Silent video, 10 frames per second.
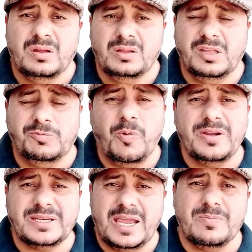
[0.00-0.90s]
This
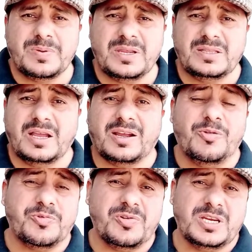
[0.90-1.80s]
point can be the
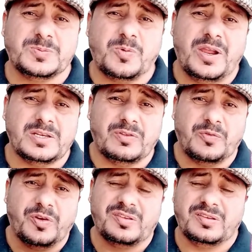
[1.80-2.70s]
contradict point of the
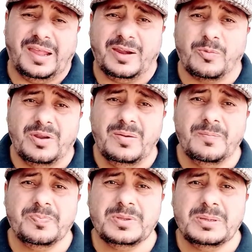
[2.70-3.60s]
first, second one,
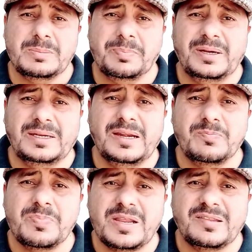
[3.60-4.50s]
but
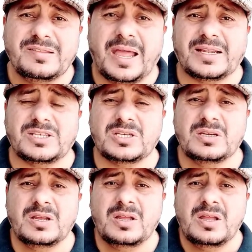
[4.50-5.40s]
it means that
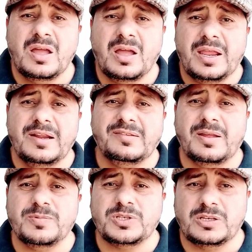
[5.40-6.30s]
in
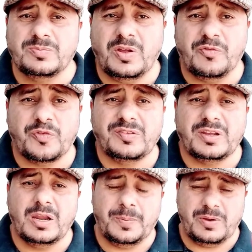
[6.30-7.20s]
some terms of
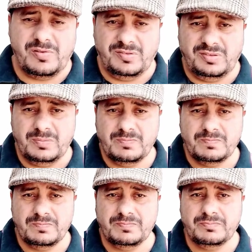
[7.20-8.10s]
physical appearance,
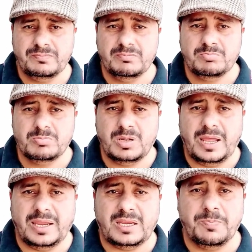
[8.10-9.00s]

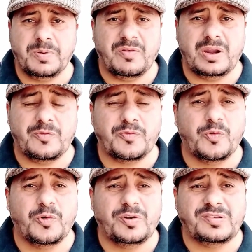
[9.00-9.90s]
like beware of
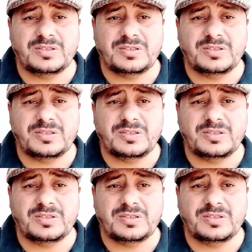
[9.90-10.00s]
food